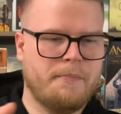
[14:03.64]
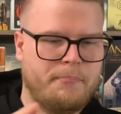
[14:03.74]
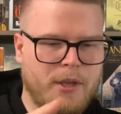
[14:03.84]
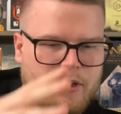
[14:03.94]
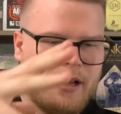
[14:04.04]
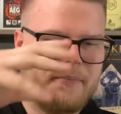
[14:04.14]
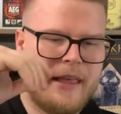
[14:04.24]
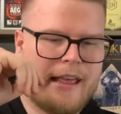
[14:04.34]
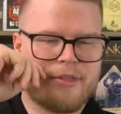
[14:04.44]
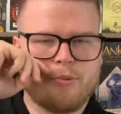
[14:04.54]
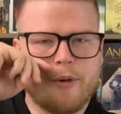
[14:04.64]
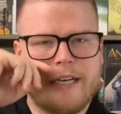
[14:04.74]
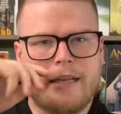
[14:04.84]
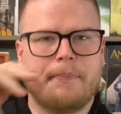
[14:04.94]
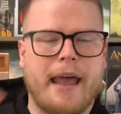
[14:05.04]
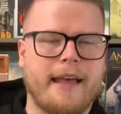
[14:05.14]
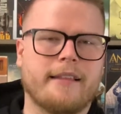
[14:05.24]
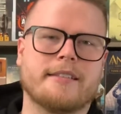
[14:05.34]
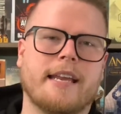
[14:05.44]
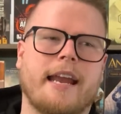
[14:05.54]
build up that 3D
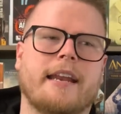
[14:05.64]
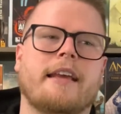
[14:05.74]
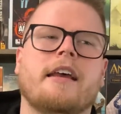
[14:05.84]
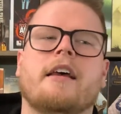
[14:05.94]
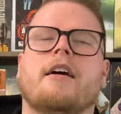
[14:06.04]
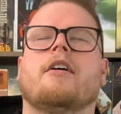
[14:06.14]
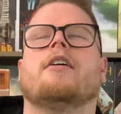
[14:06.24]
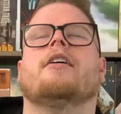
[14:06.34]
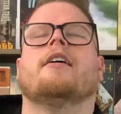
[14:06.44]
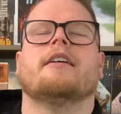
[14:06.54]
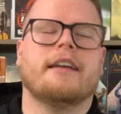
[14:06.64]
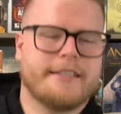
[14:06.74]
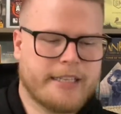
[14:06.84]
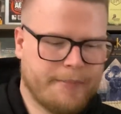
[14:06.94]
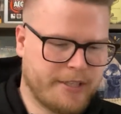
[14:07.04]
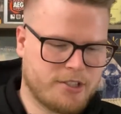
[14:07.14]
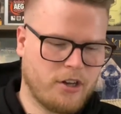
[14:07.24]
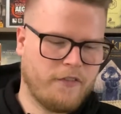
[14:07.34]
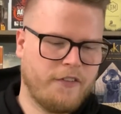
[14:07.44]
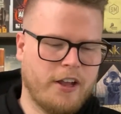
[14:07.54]
Palisade. It's going to be
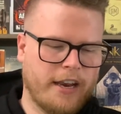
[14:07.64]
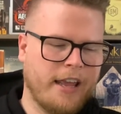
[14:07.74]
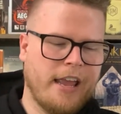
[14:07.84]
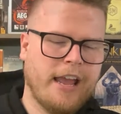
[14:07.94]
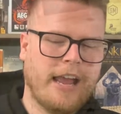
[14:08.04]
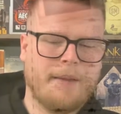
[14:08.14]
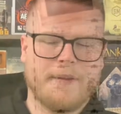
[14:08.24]
so fun. I'm